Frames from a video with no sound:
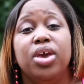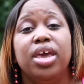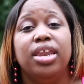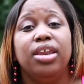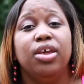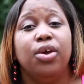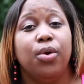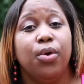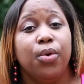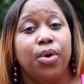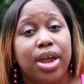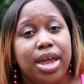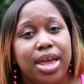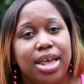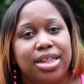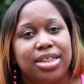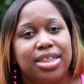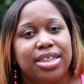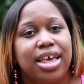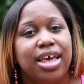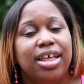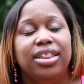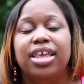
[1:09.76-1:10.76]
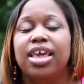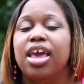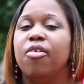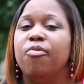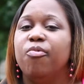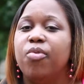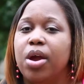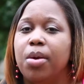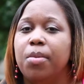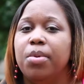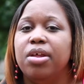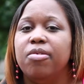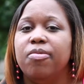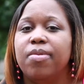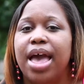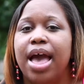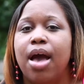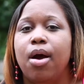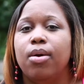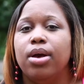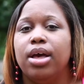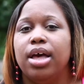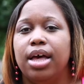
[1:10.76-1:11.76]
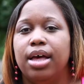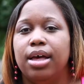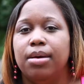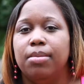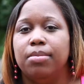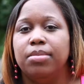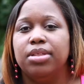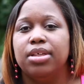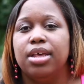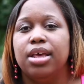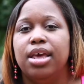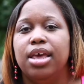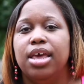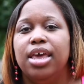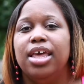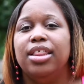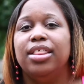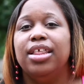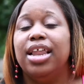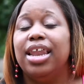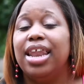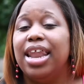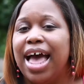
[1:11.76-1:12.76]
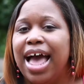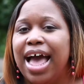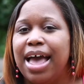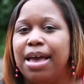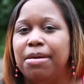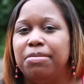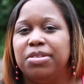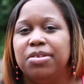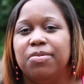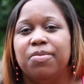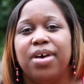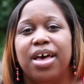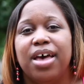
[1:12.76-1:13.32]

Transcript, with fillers: increase the affirmative outcomes in the lives of